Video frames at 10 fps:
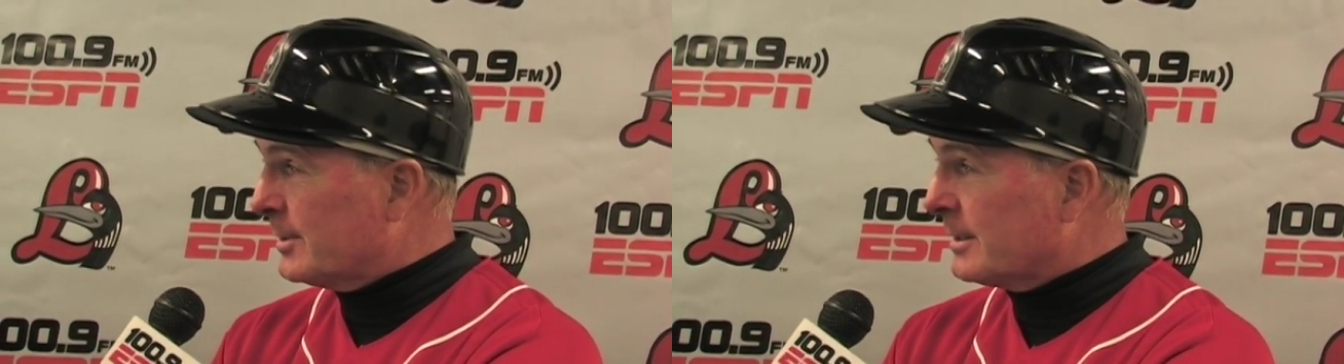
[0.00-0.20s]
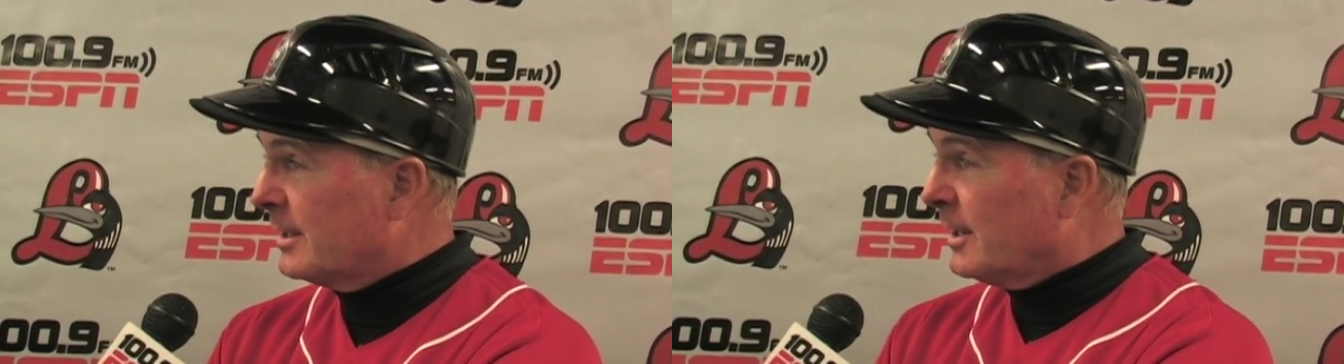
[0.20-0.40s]

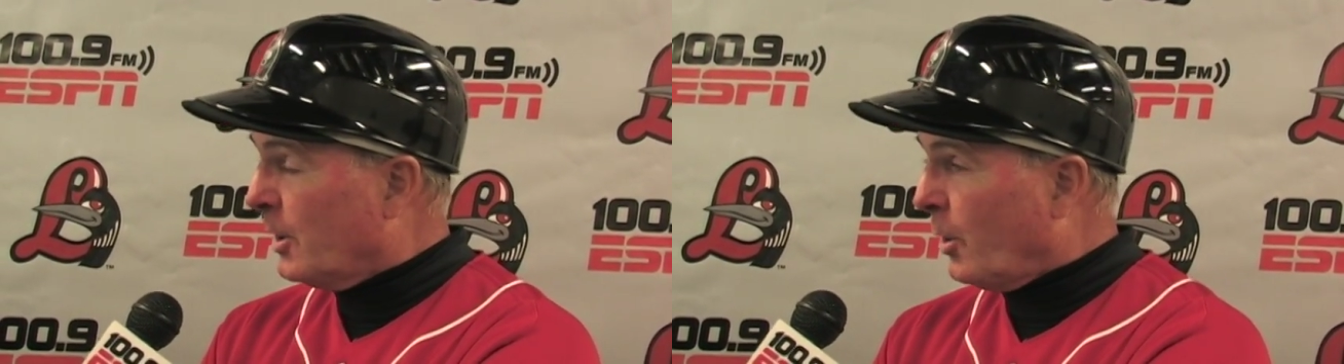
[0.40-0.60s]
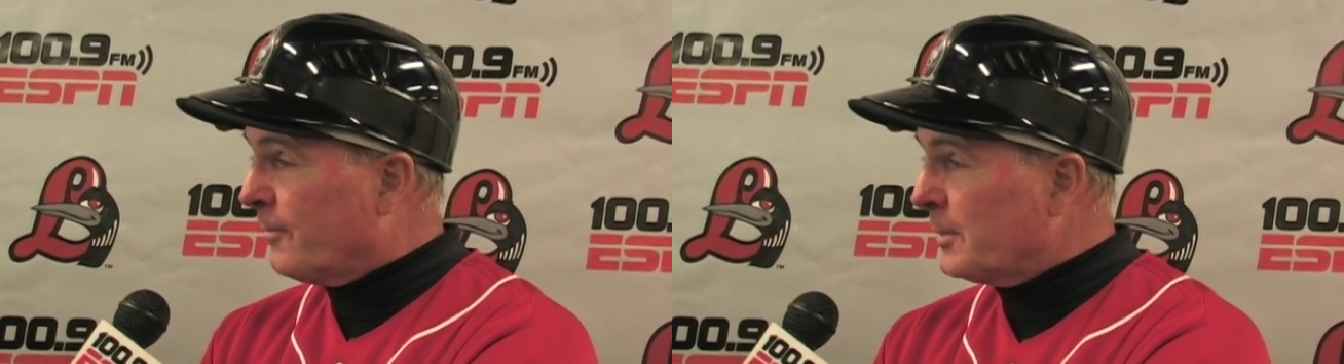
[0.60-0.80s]
And
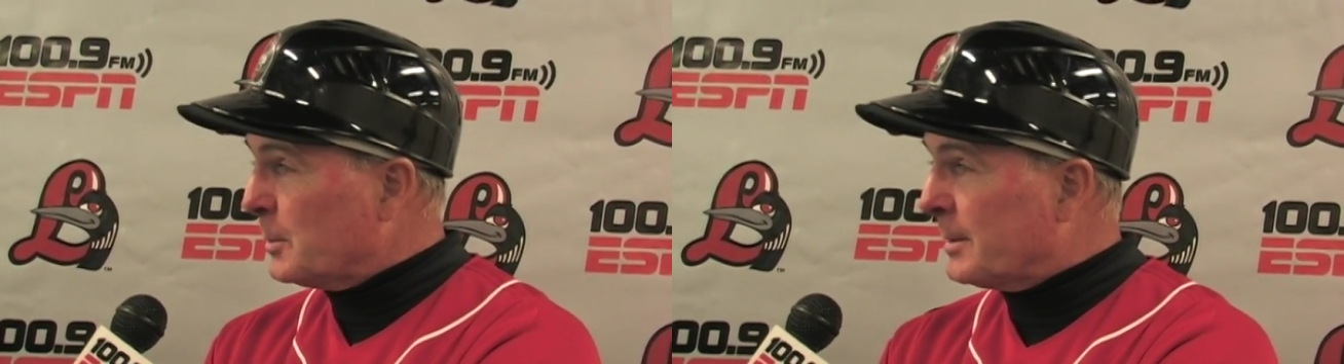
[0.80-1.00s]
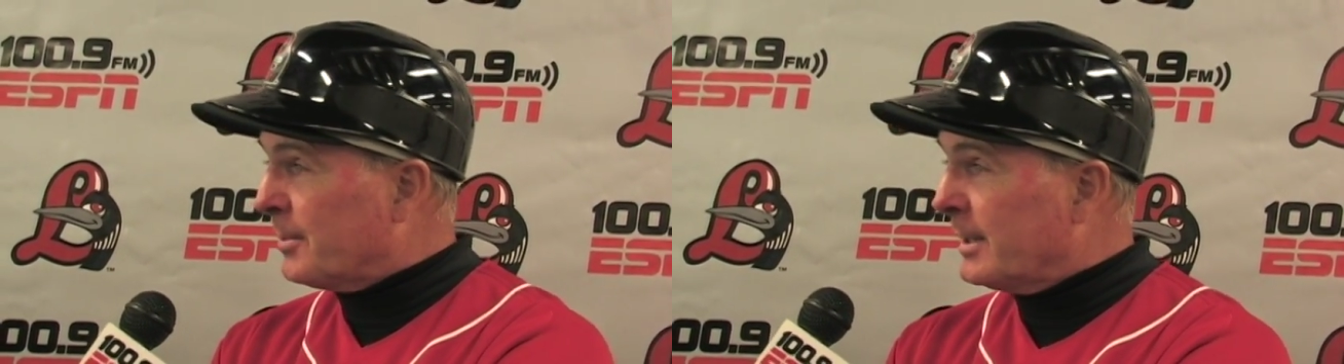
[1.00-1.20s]
hopefully
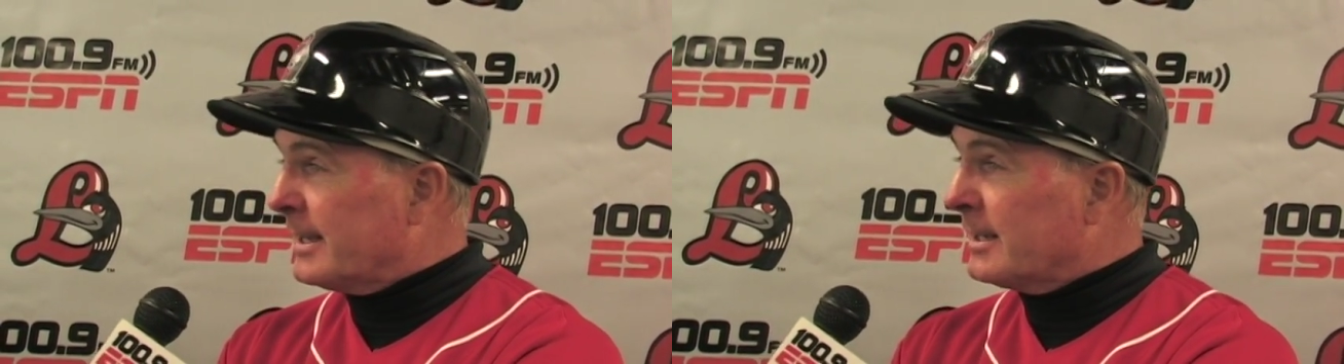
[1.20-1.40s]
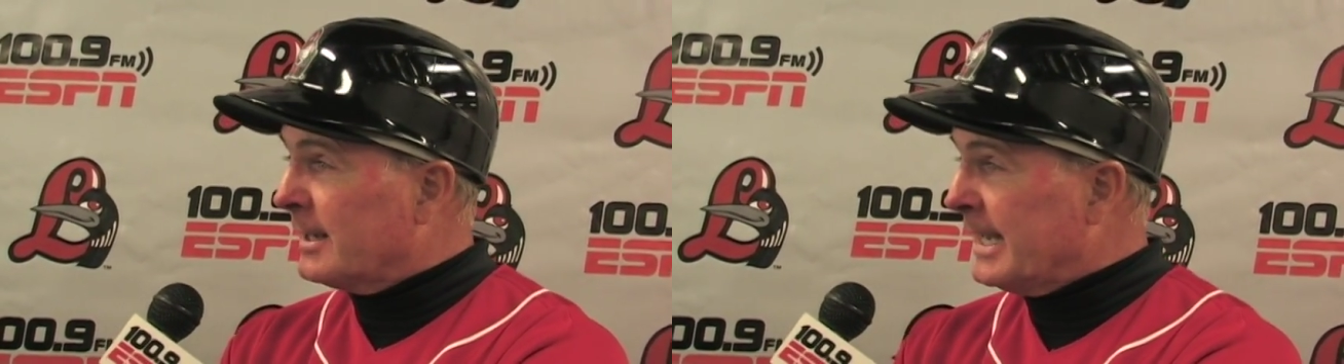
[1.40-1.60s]
we
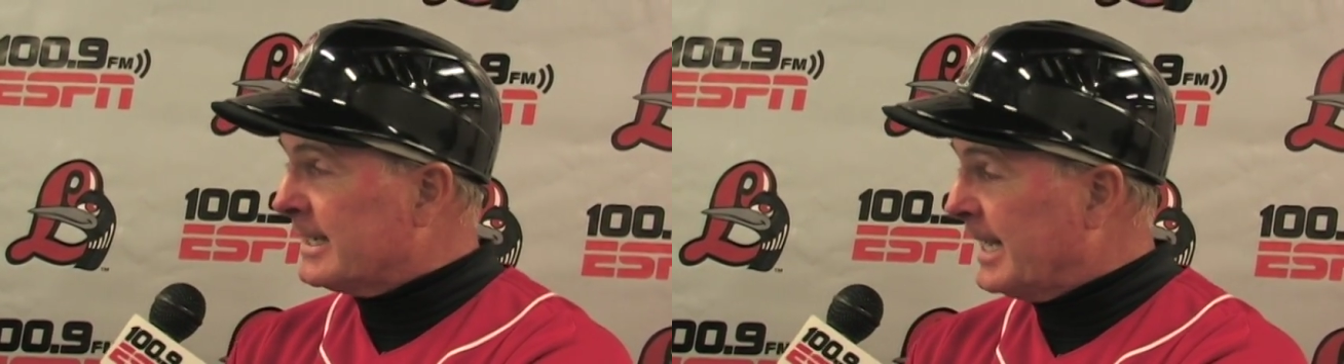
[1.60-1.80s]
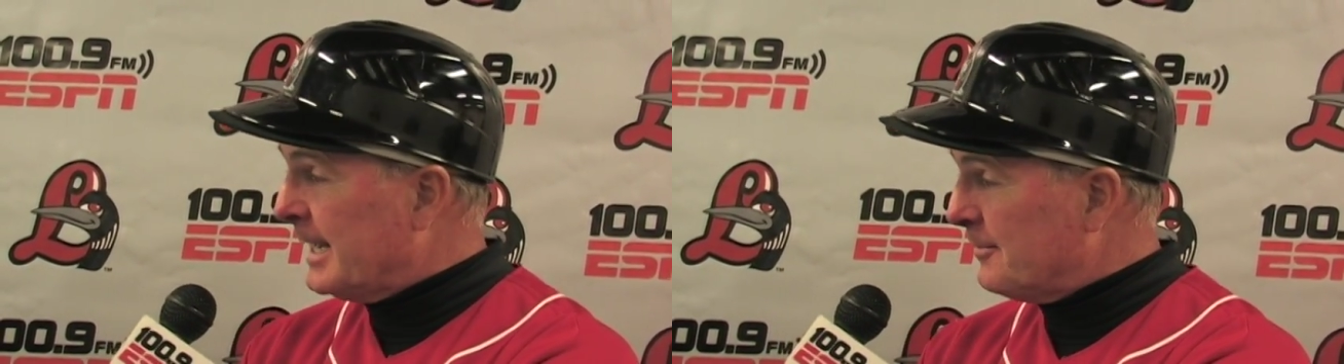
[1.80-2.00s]
play
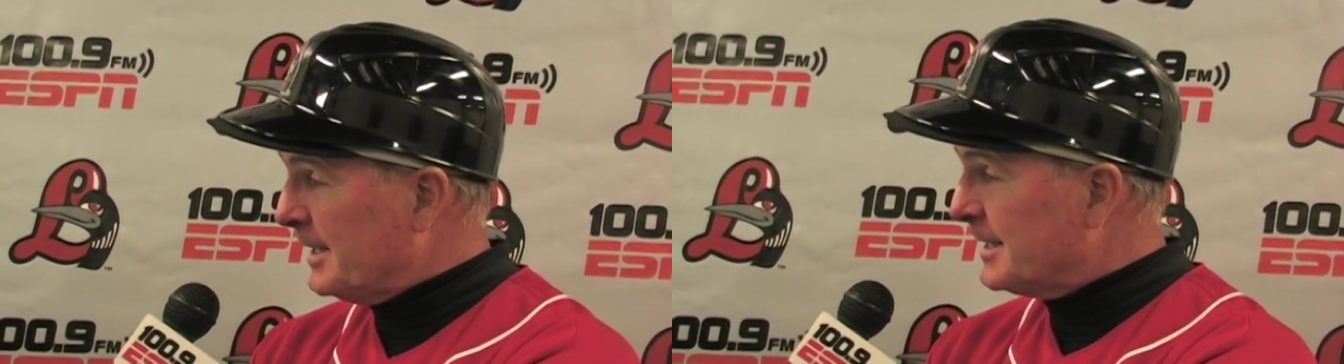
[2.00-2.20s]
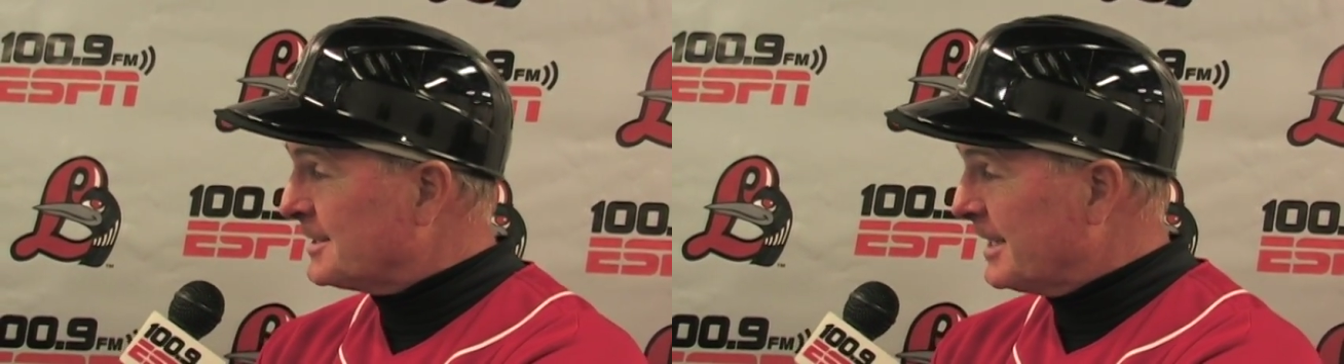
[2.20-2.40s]
8.5
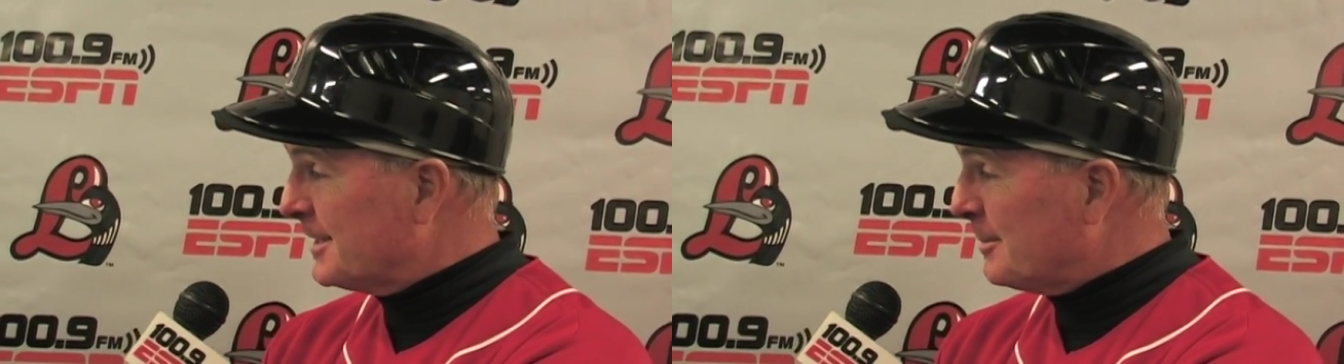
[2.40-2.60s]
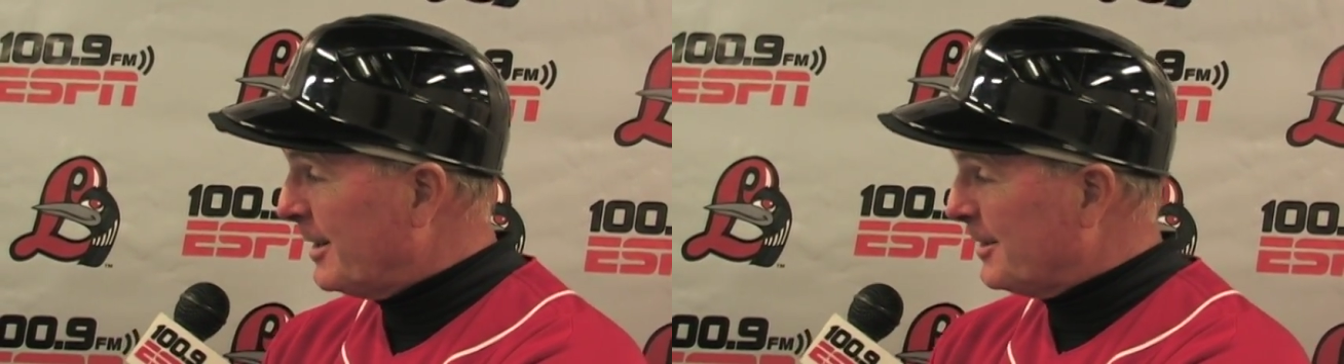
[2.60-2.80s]
innings
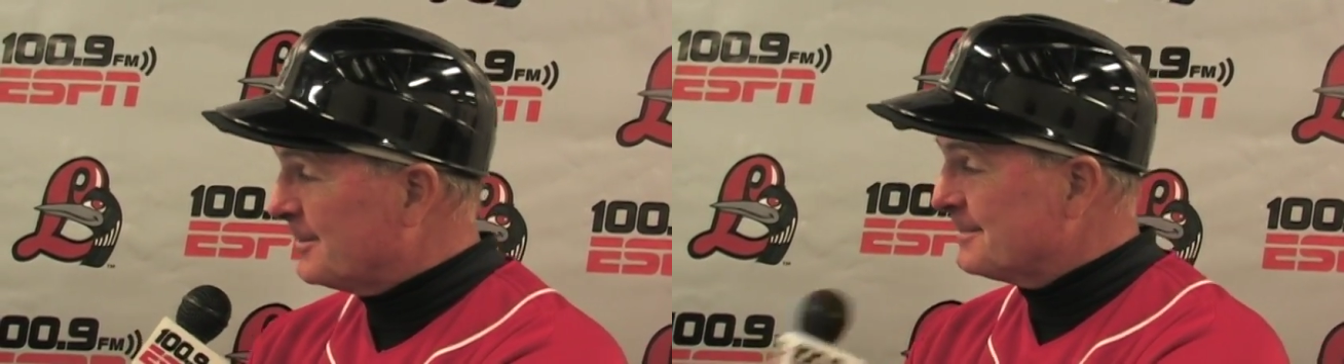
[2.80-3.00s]
again tomorrow.